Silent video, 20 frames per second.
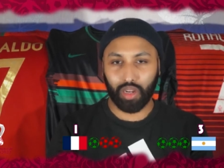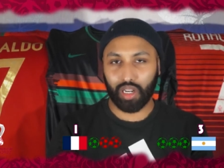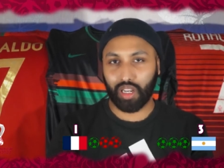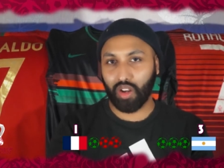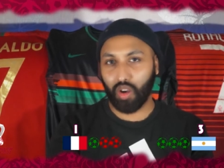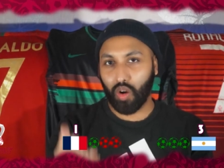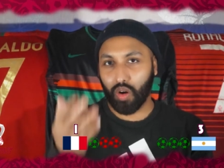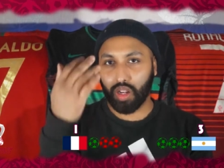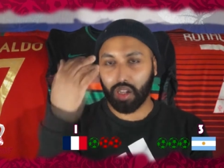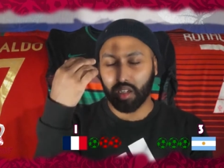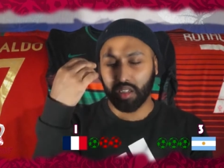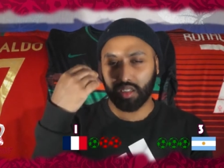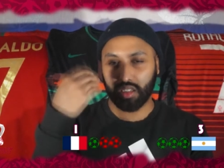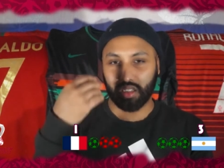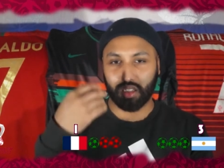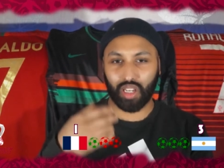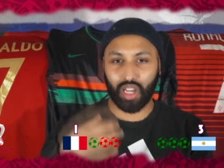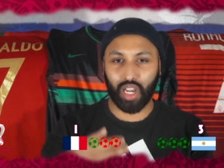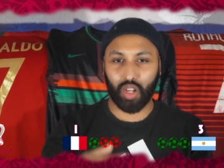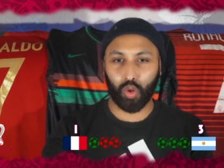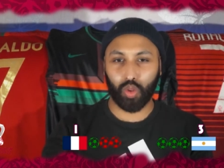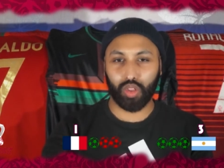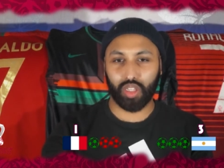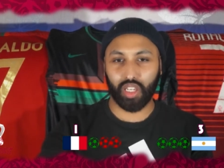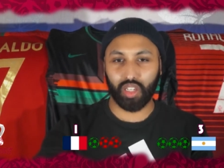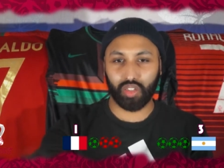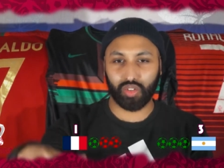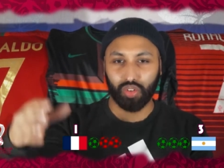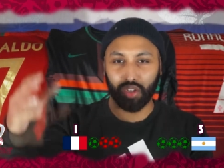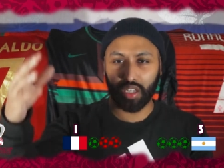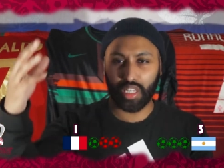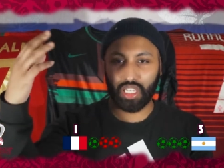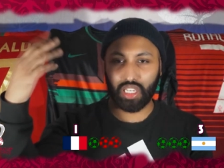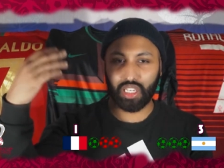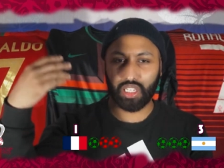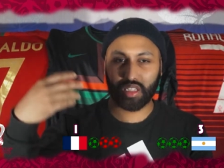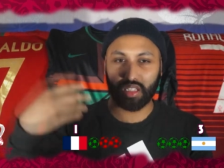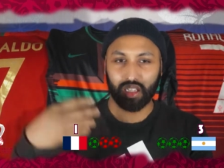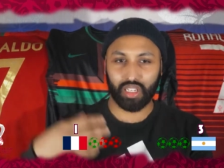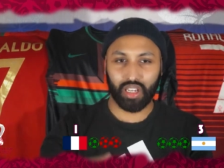But Lloris, I don't think so.
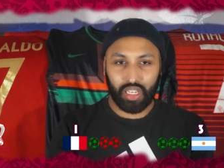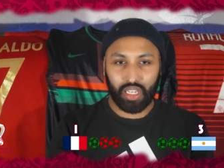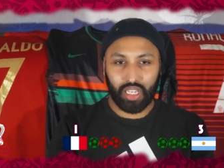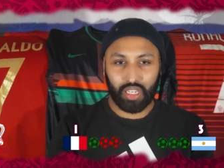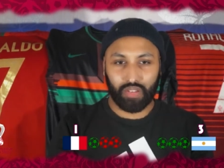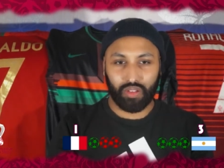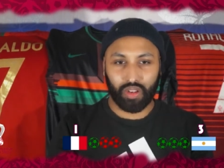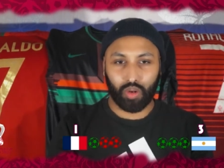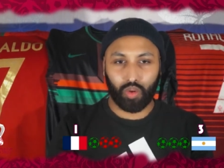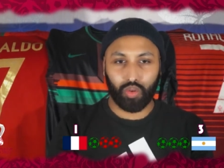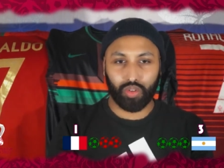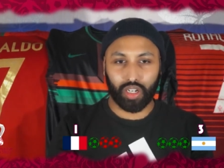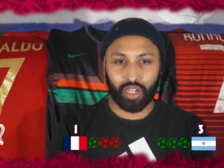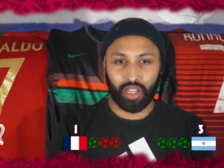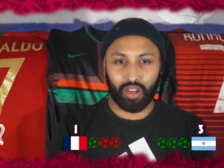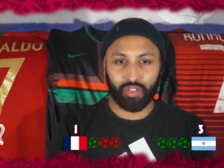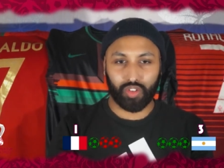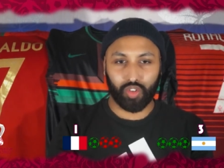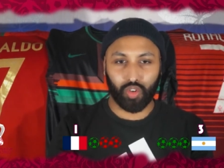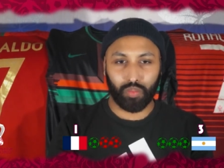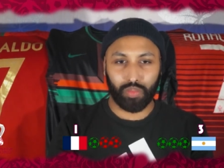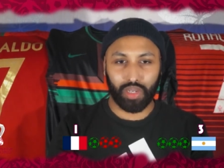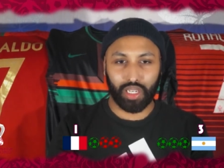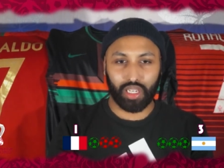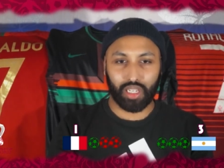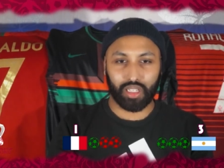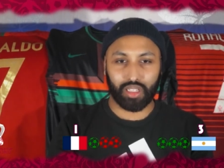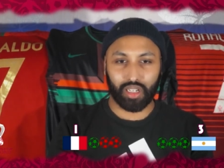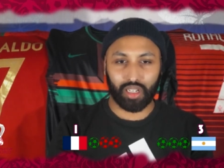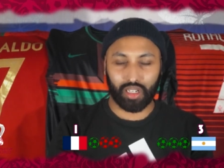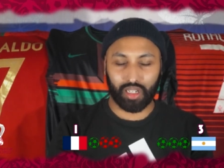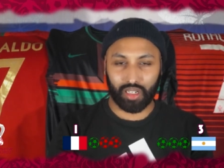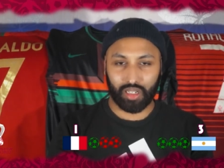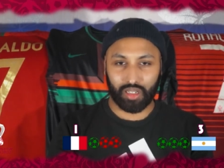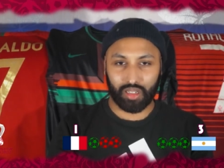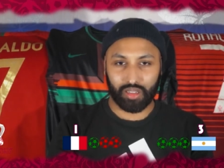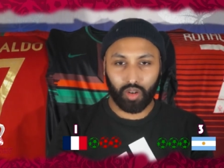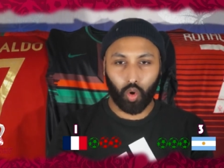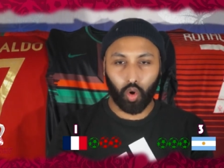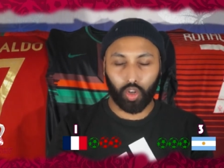He is even good enough to be
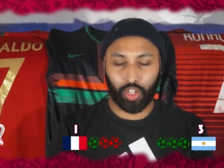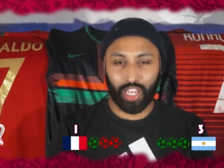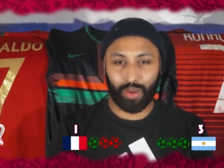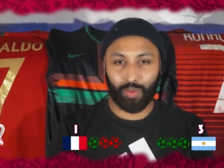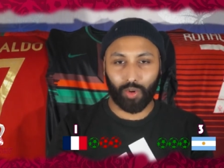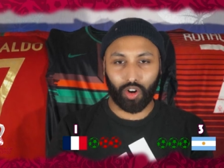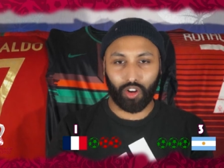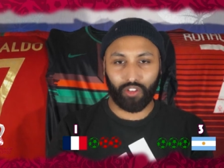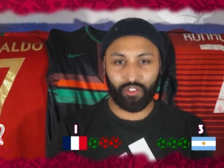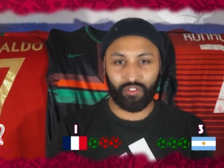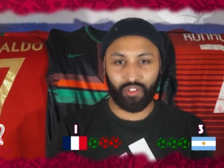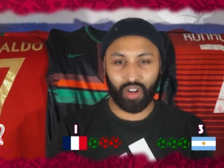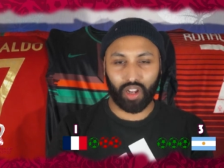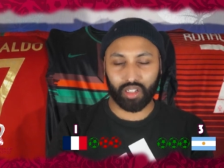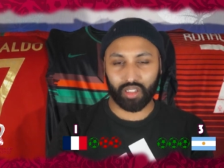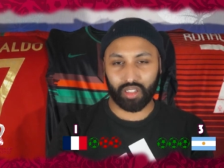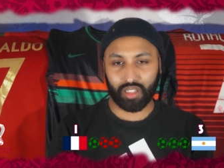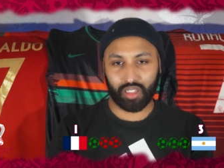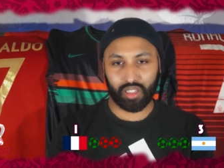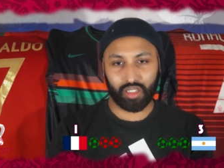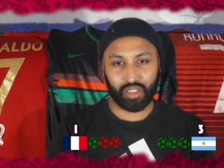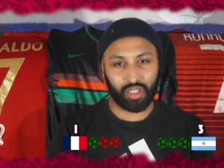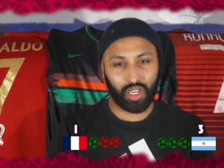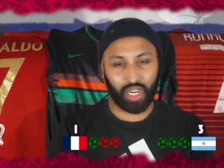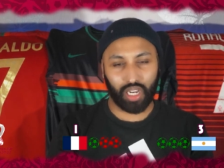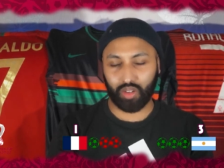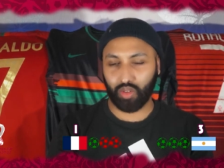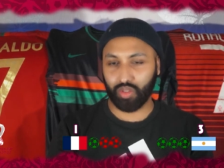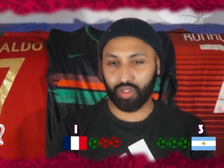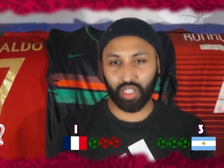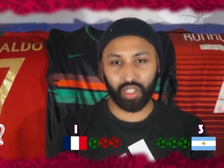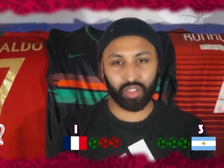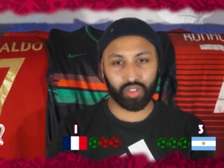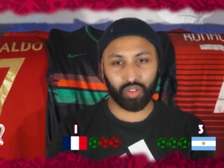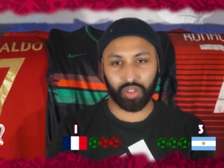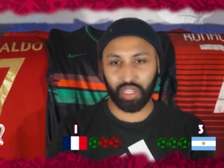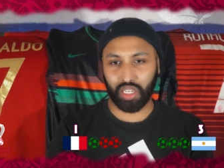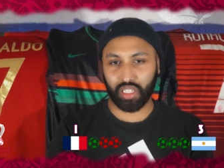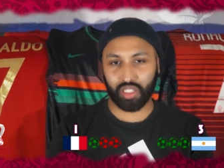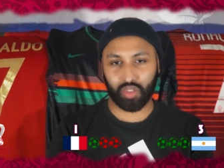the goalkeeper of France. I don't think
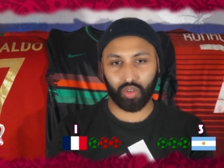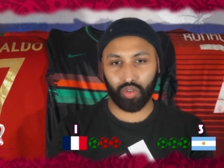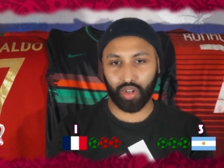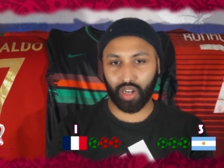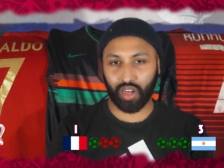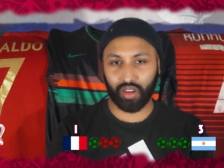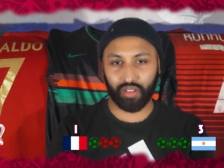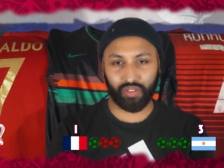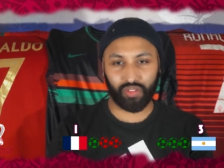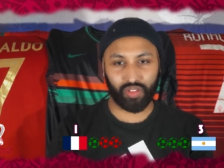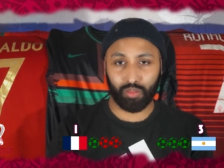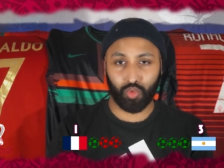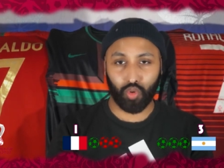so. He is good enough.